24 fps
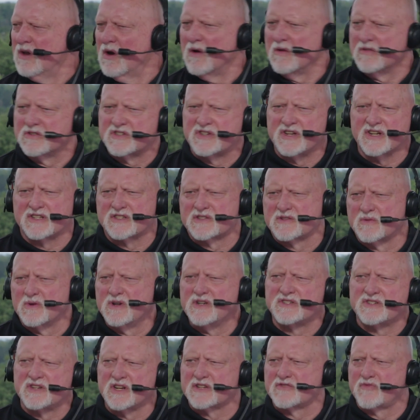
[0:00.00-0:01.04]
you know, six
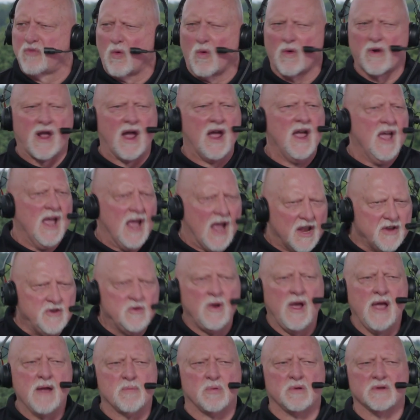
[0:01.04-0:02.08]
three, six four guy, and
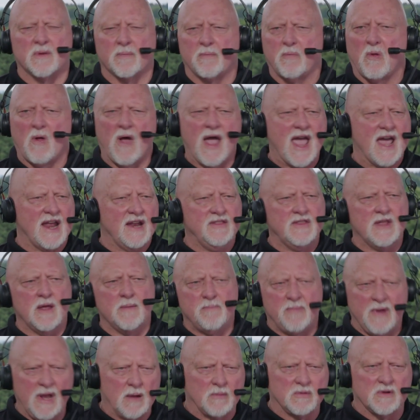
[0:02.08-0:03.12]
you're able to plant and then
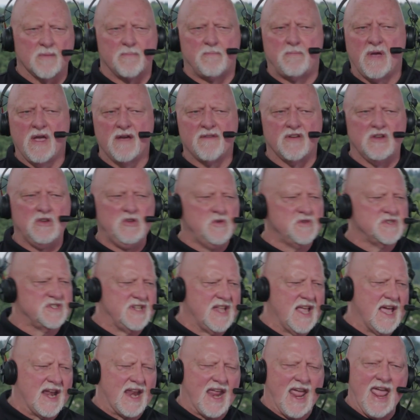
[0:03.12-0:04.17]
be able to pivot
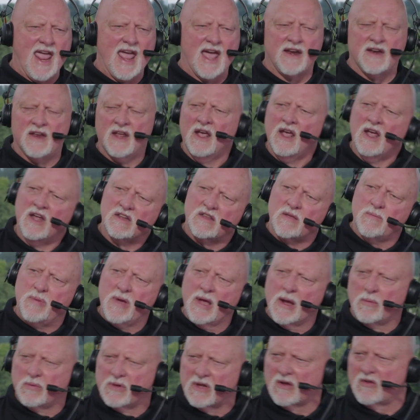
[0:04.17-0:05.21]
using that hand to
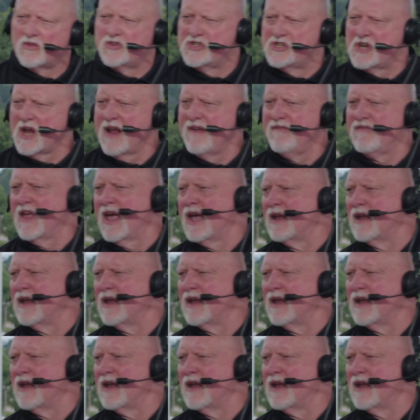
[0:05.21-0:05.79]
be able to shave